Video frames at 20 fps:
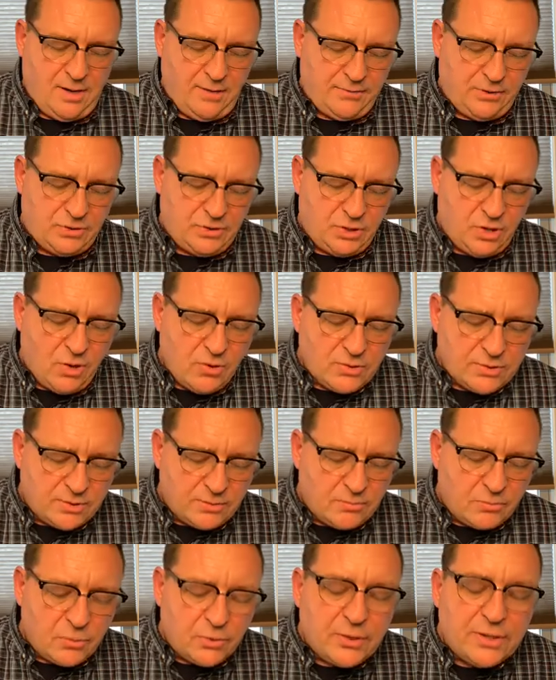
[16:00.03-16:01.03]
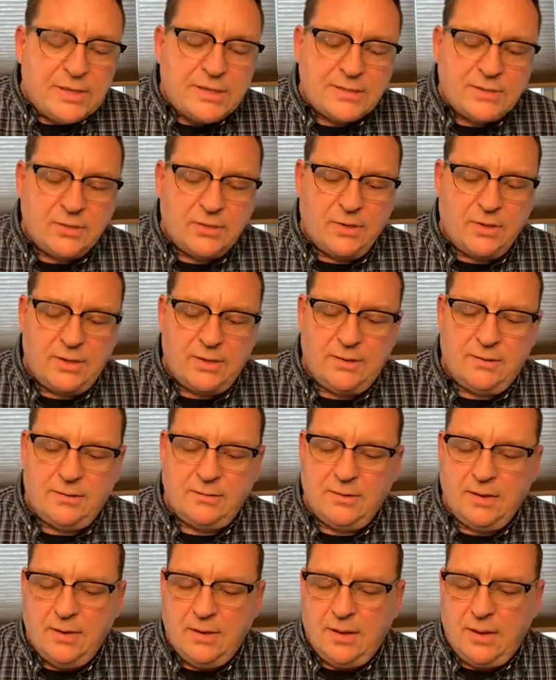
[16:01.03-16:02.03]
of the chosen priesthood
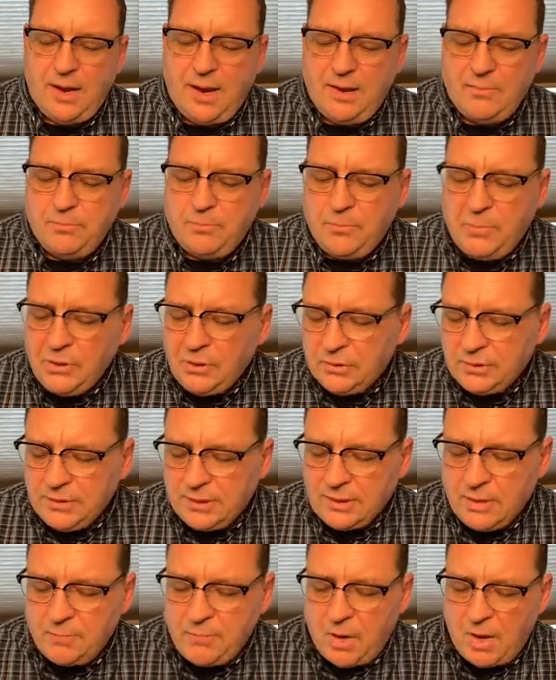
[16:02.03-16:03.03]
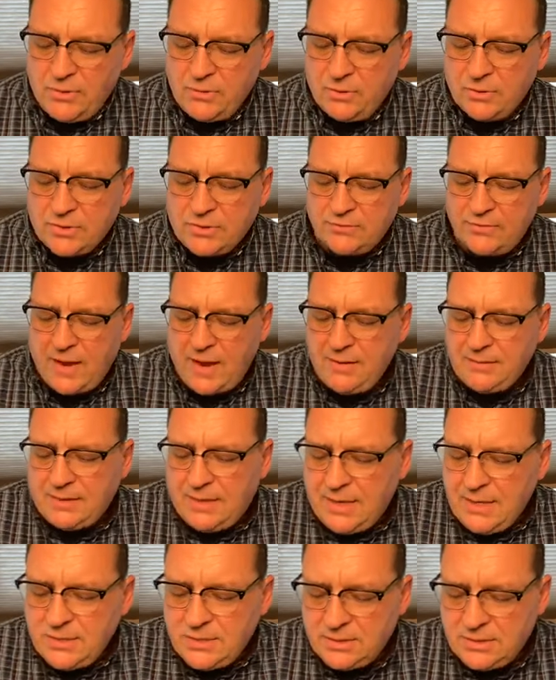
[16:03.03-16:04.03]
and, and building upon those
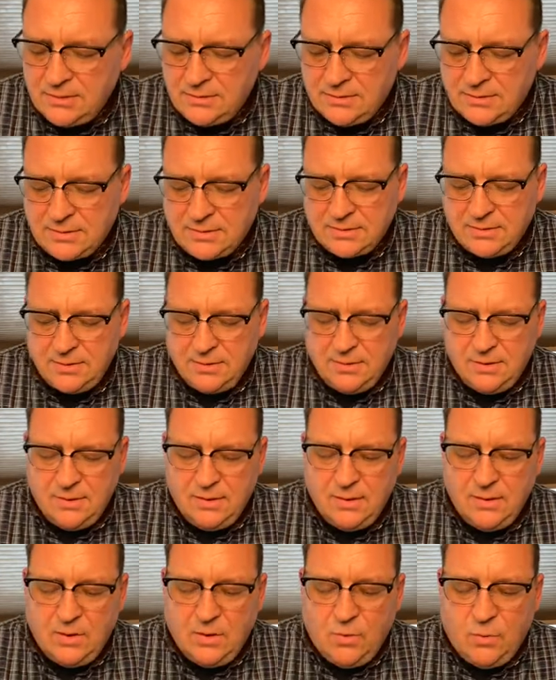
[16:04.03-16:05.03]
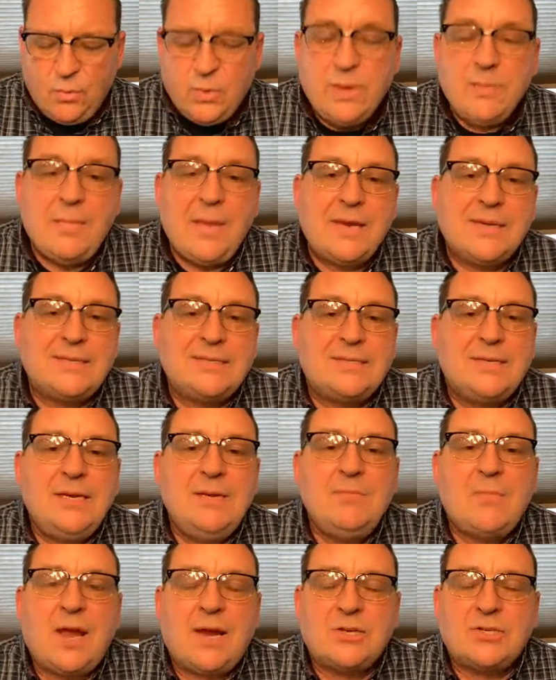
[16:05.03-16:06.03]
foundations, we may
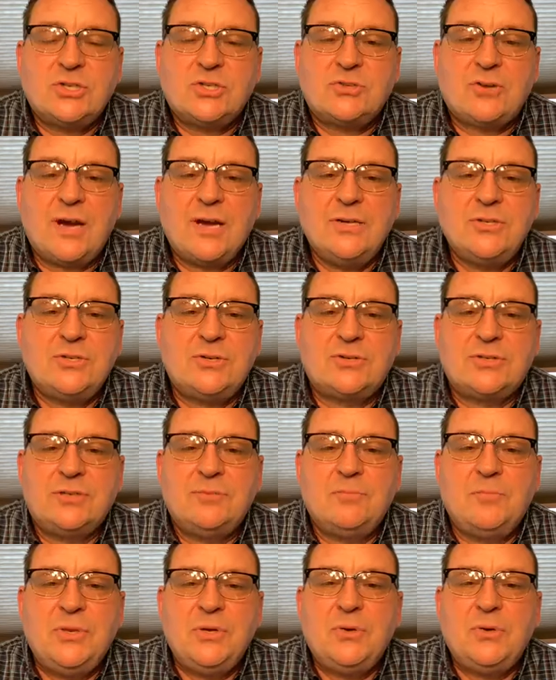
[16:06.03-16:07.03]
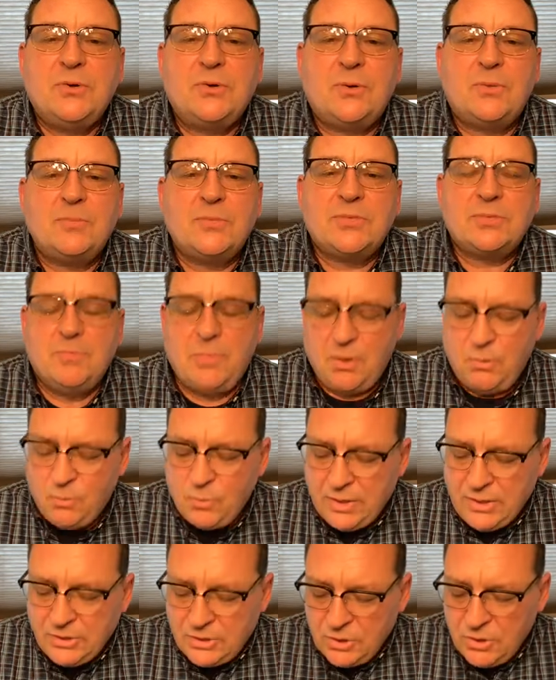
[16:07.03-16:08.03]
seem like strangers and pilgrims, but
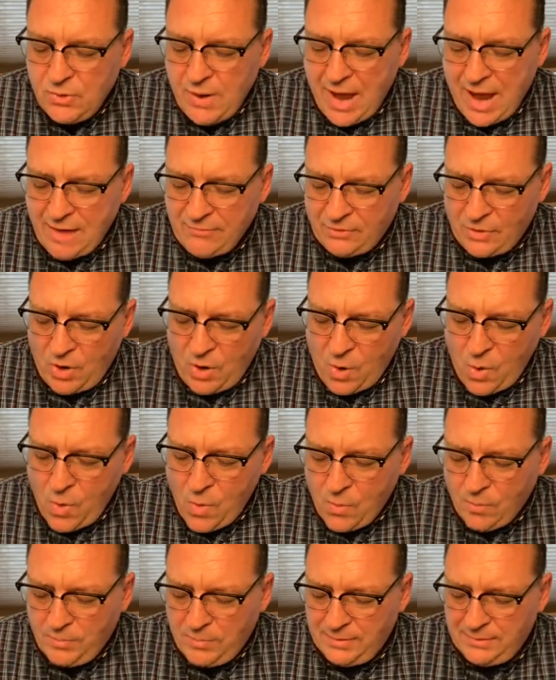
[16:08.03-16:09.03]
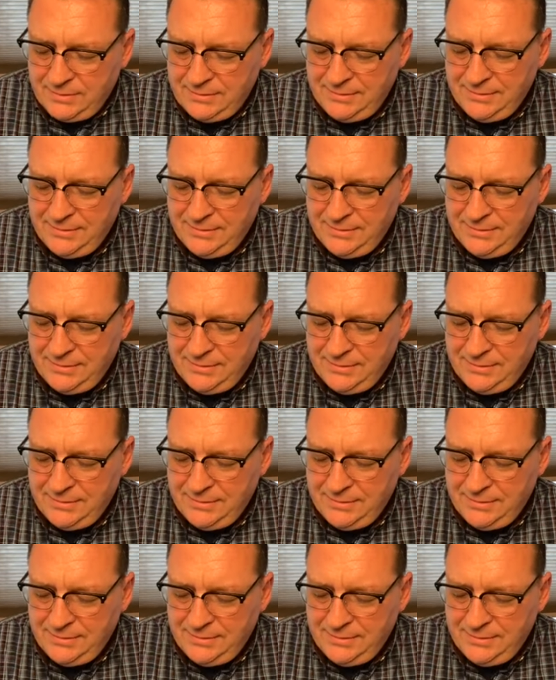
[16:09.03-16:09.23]
we do have a hope.